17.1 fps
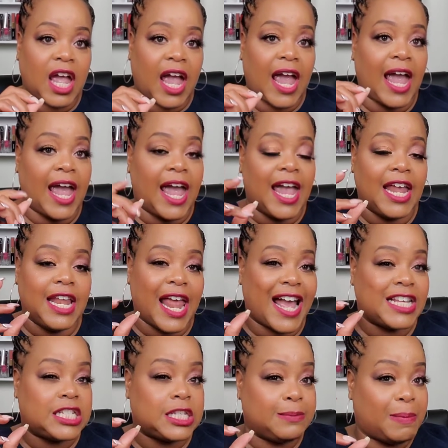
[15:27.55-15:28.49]
And
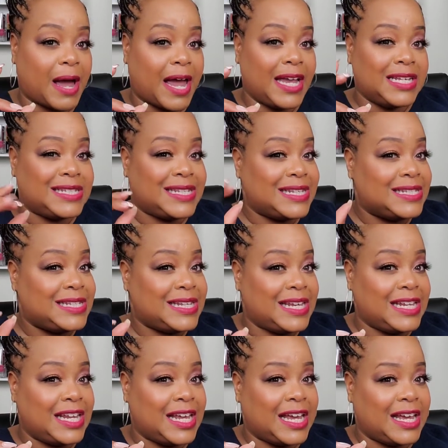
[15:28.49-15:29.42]
that spice is
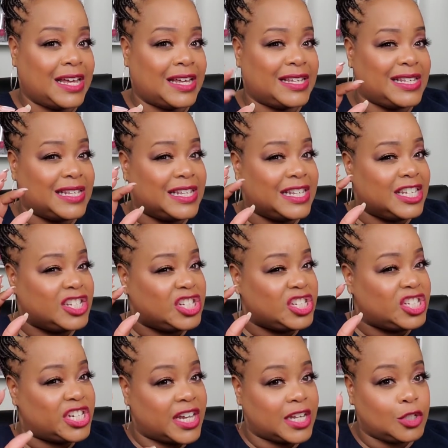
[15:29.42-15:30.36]
in there. It's
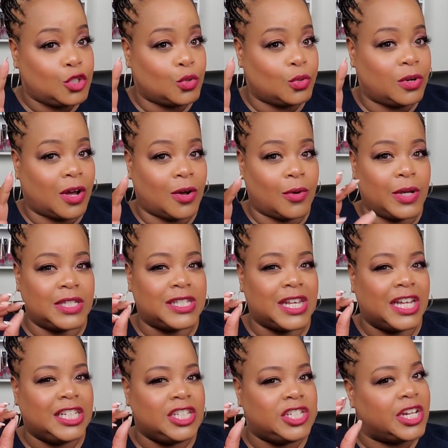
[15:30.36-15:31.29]
gentle, though. It's
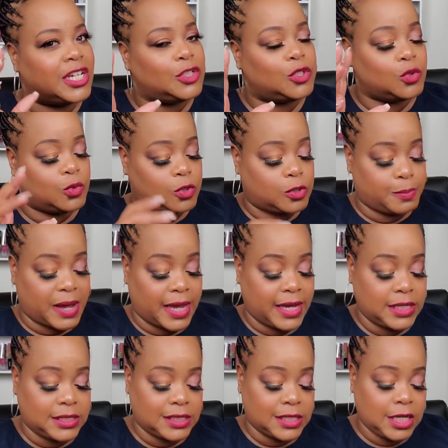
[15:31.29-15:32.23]
a gentle
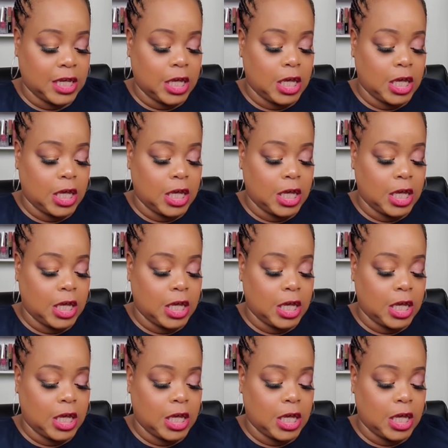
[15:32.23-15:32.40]
spice.